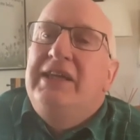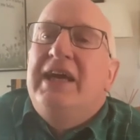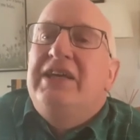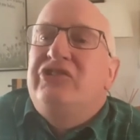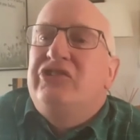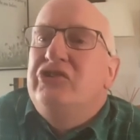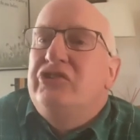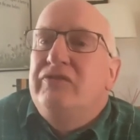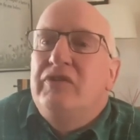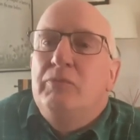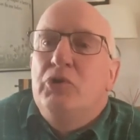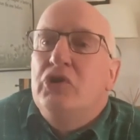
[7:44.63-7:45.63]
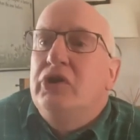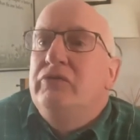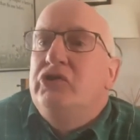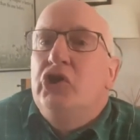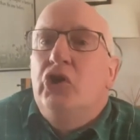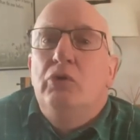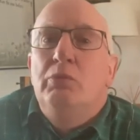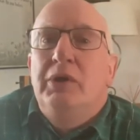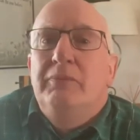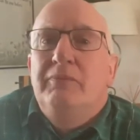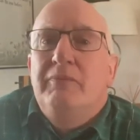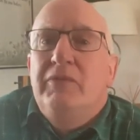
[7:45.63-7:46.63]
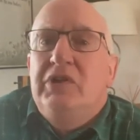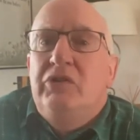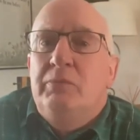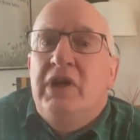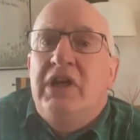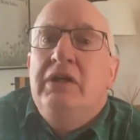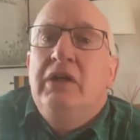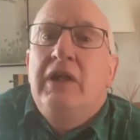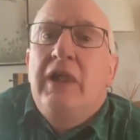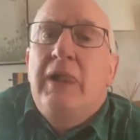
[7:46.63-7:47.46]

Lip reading: the essence of the book of Job to me.